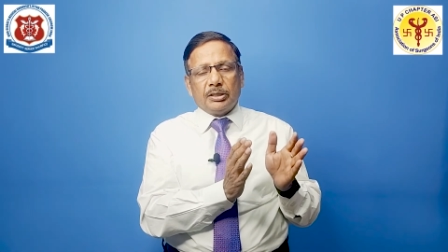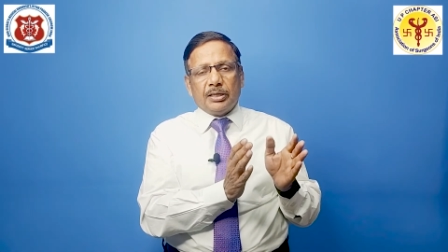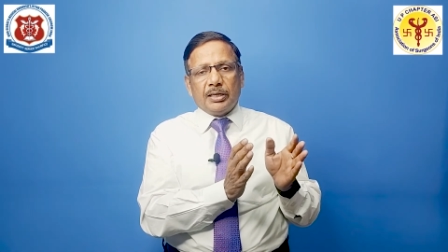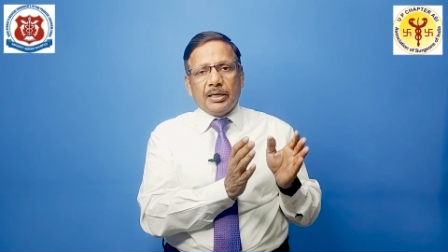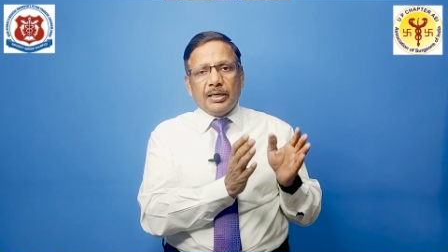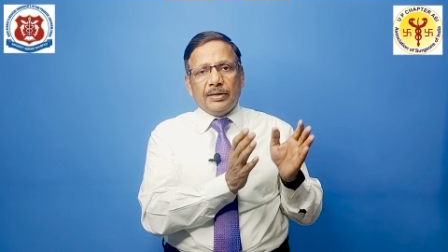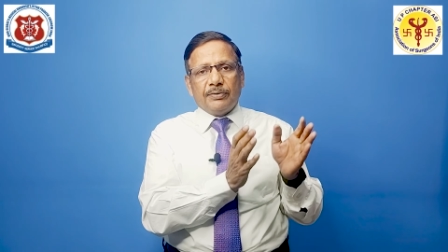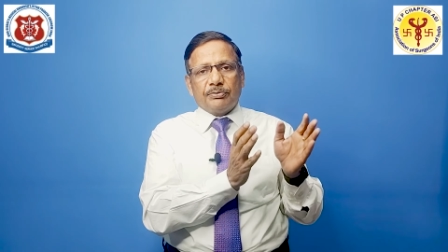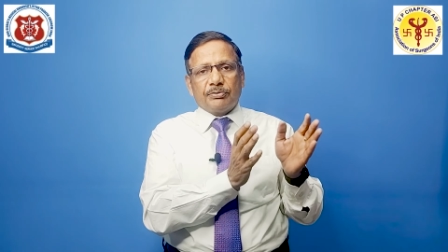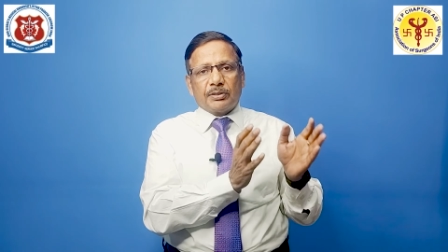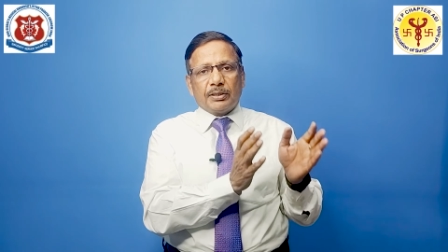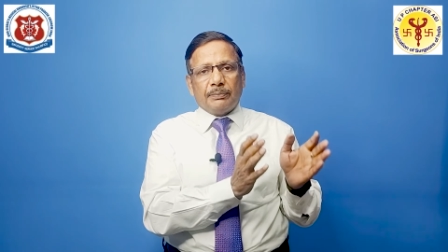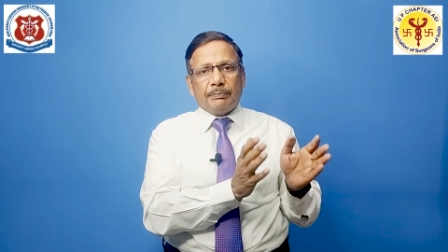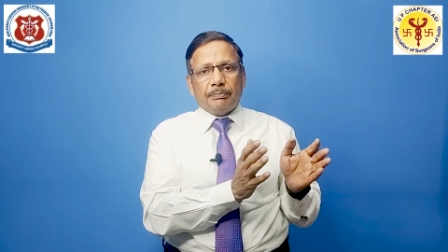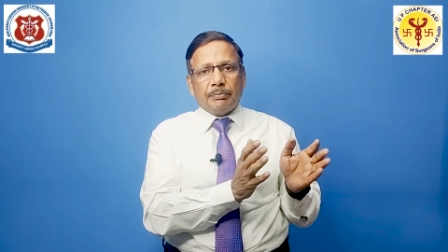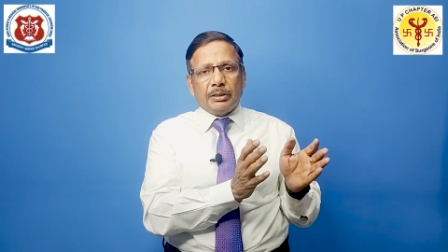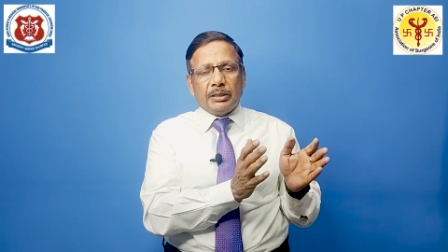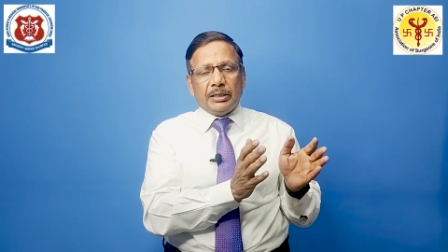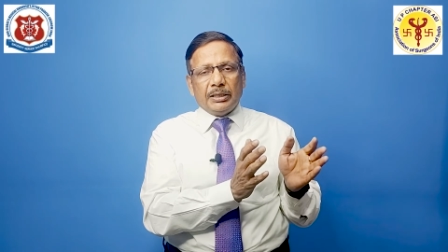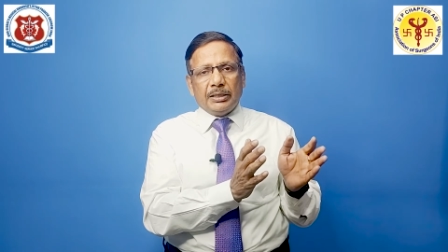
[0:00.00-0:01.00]
gave
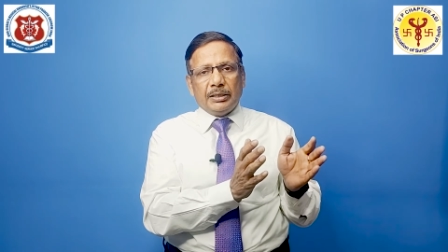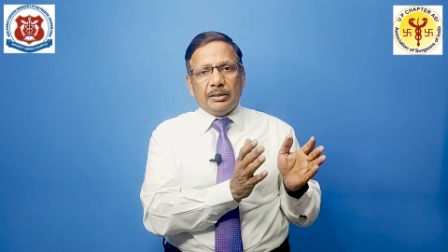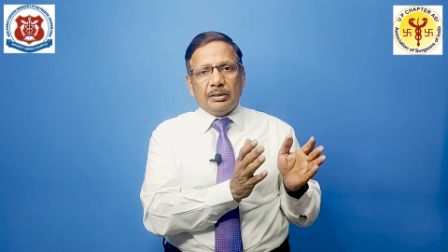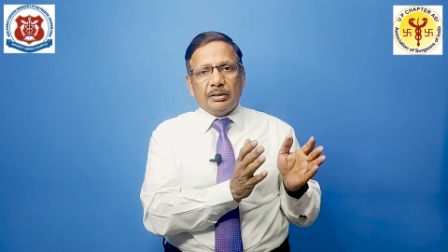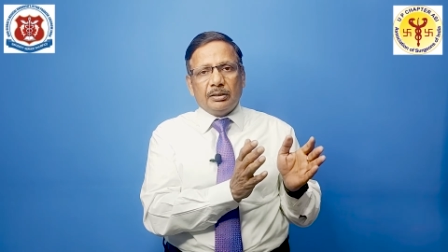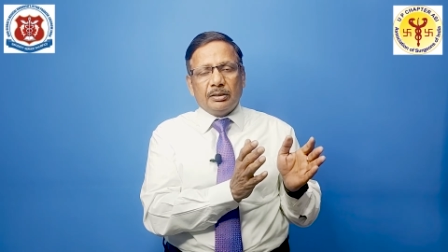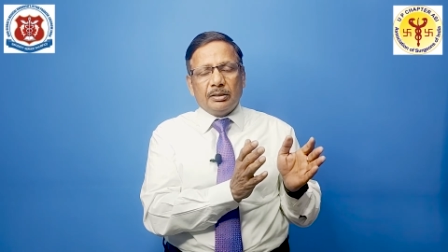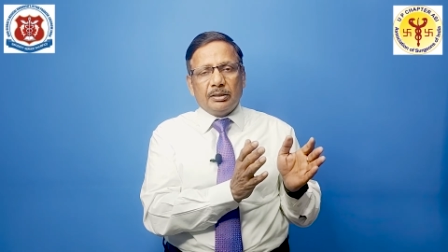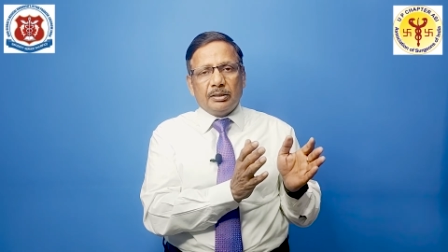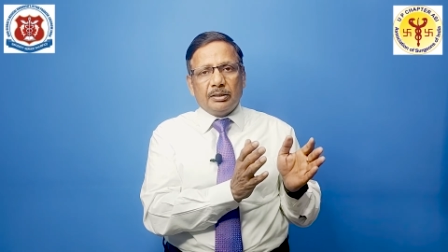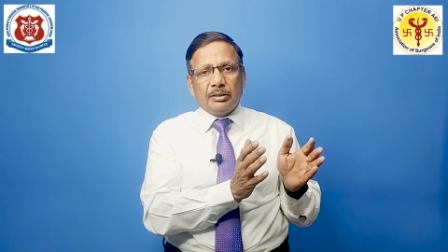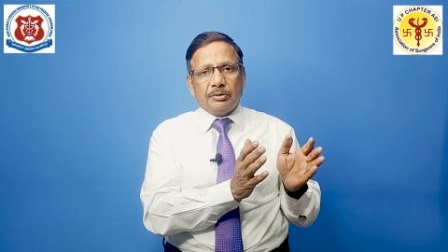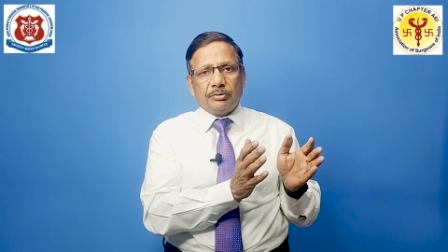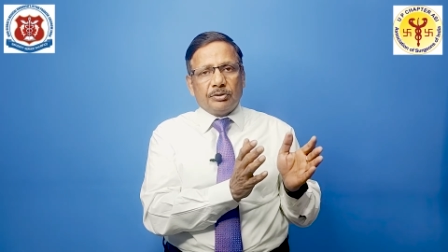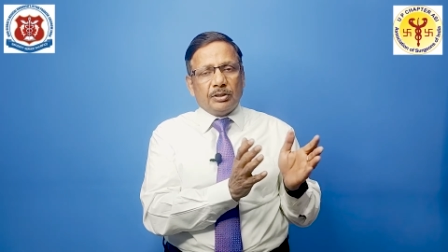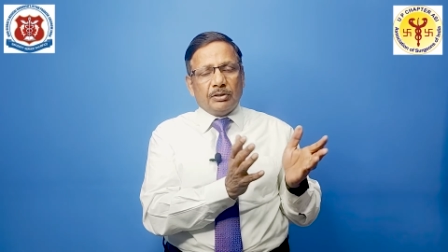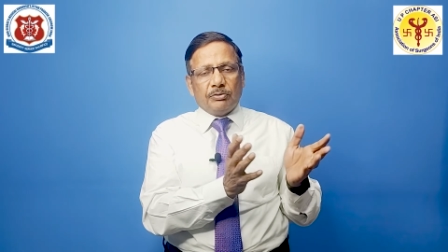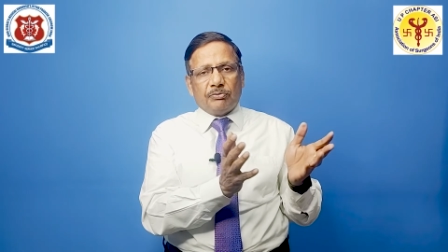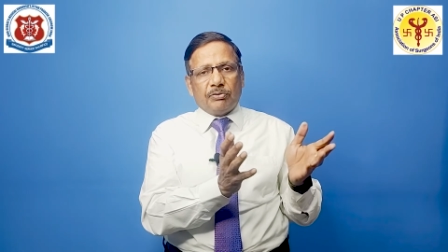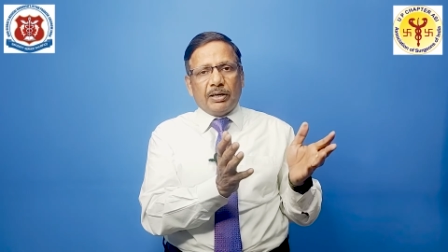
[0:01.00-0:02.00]
some money,
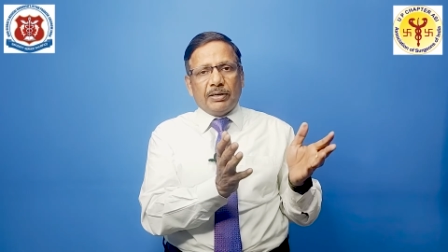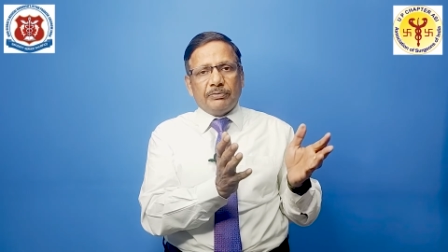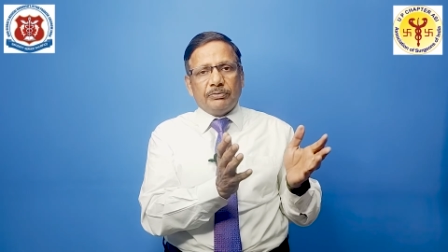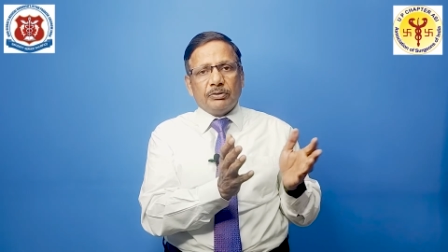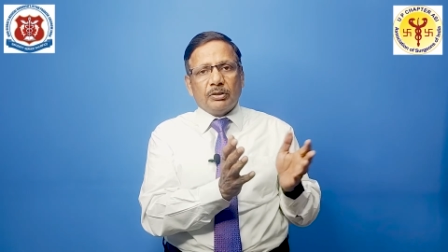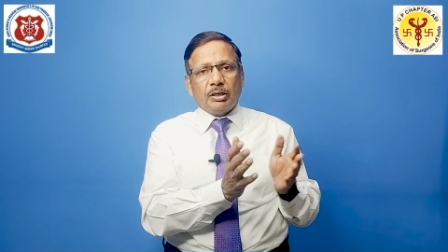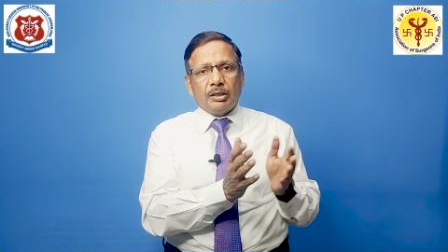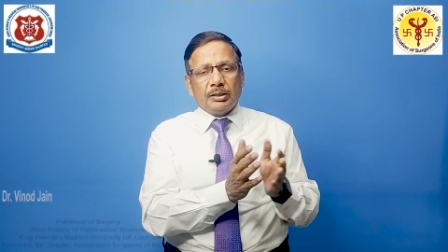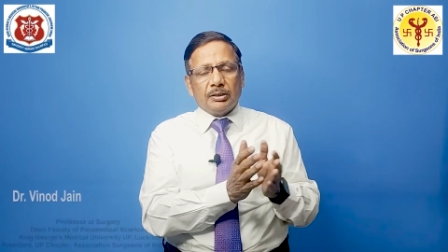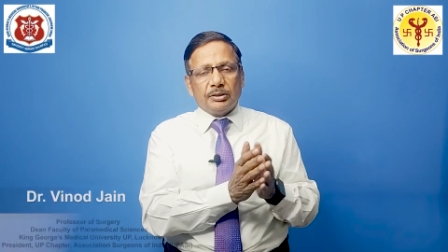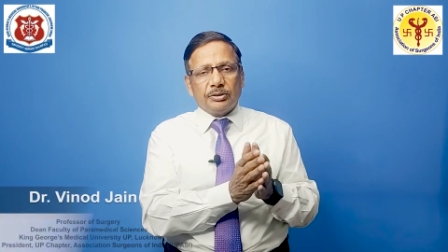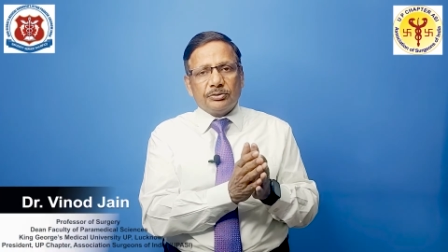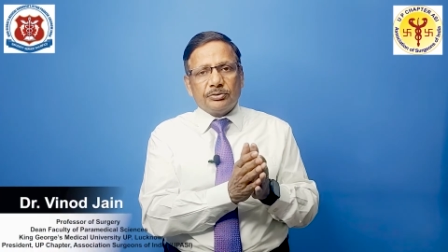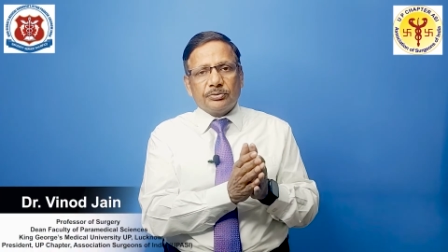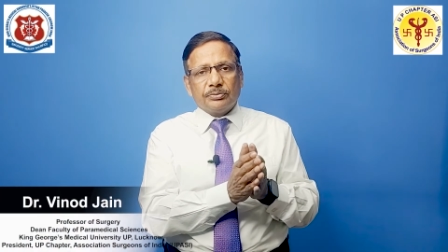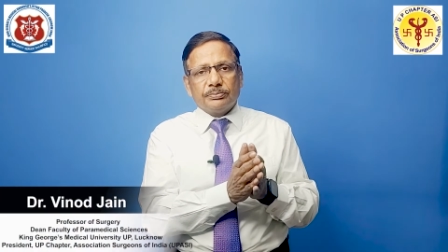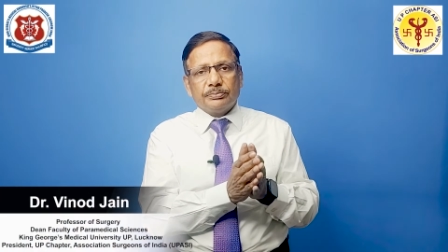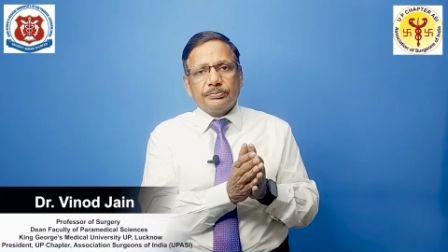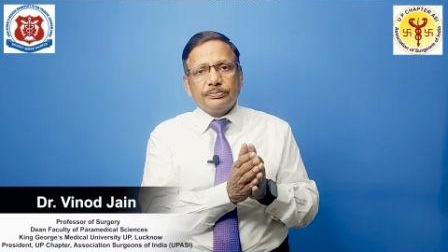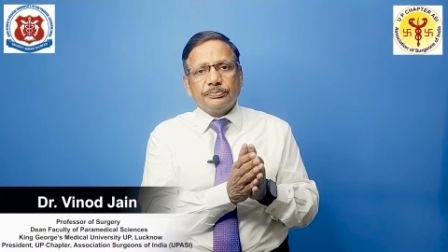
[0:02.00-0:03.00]
say
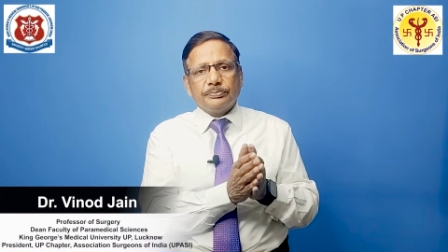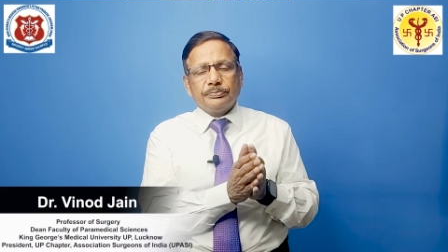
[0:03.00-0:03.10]
$5,